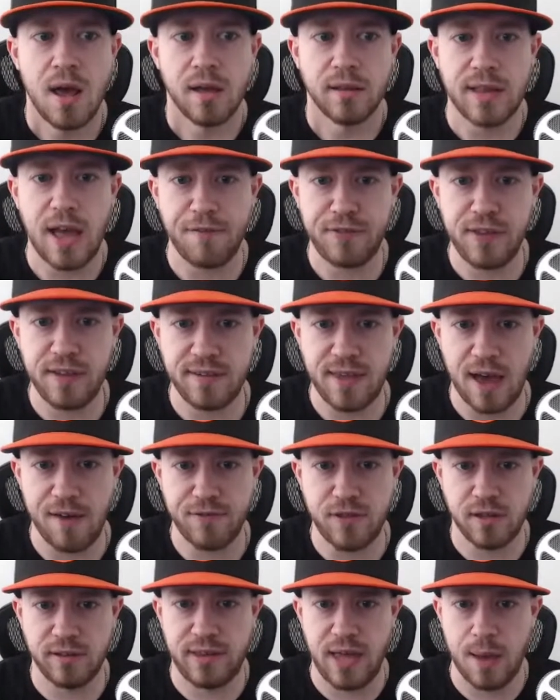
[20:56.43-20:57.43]
Lefties
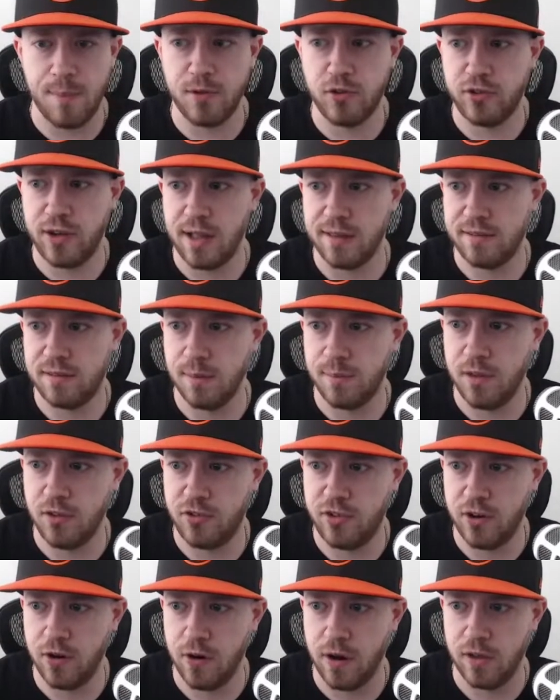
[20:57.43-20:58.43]
have done damage against him
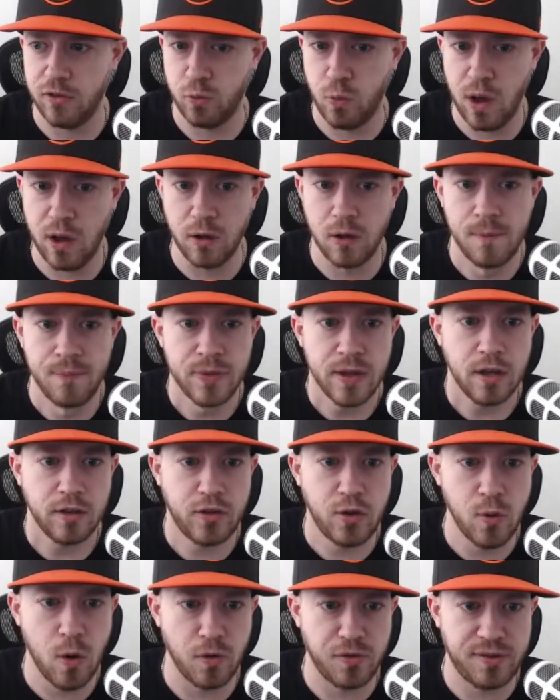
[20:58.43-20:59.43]
this year as well.
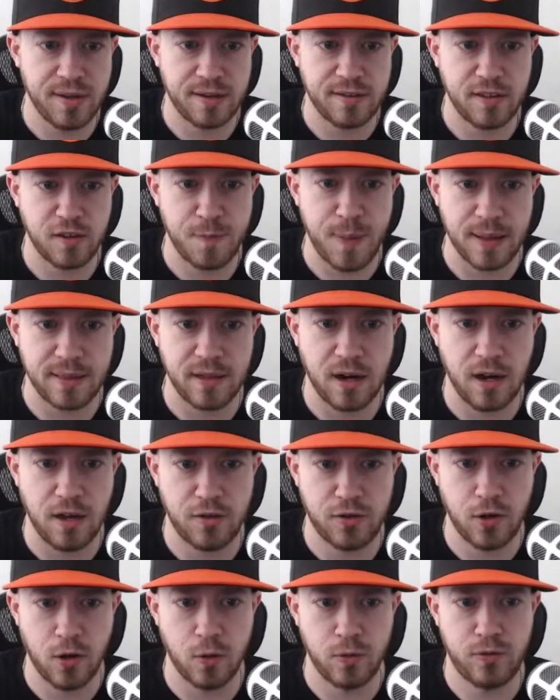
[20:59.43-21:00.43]
206 expected
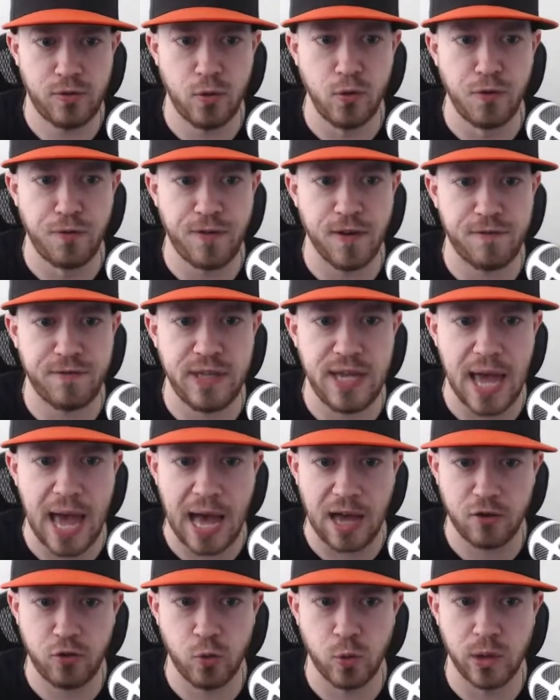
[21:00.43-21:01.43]
ISO, 250
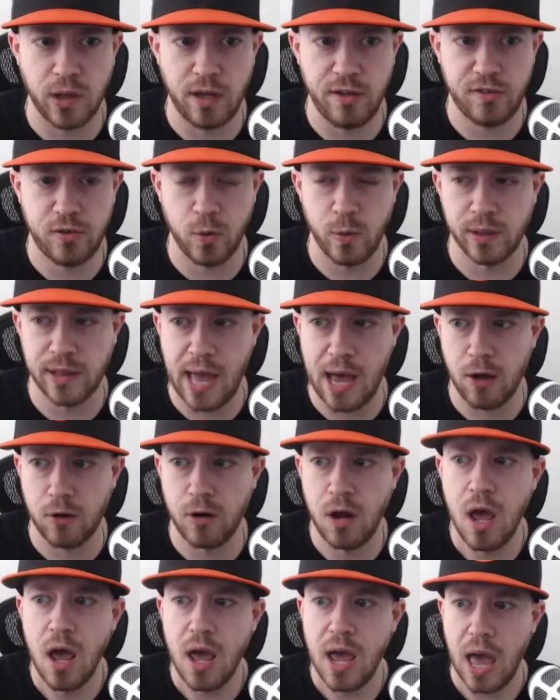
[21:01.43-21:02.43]
actual ISO allowed.